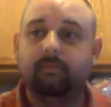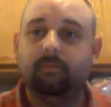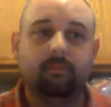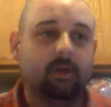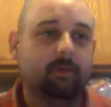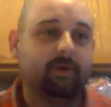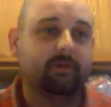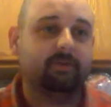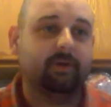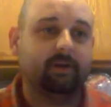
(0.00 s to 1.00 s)
Let me see
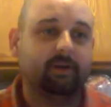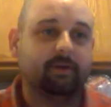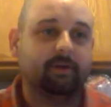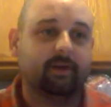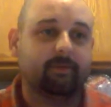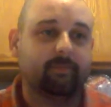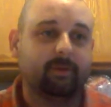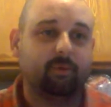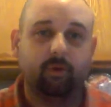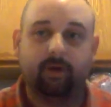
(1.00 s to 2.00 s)
here. Let me pull
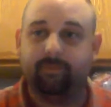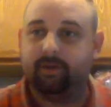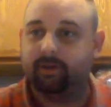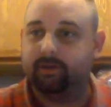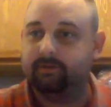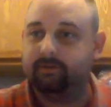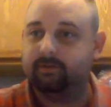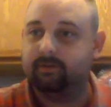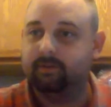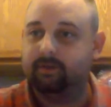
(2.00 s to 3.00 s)
up the
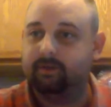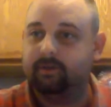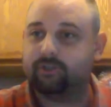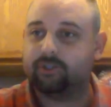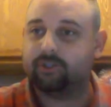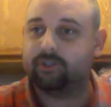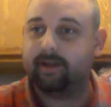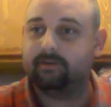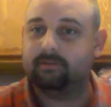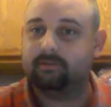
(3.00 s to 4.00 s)
chat.
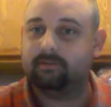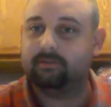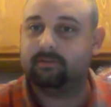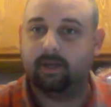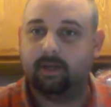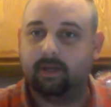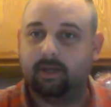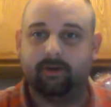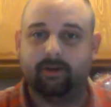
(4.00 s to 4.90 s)
There it is.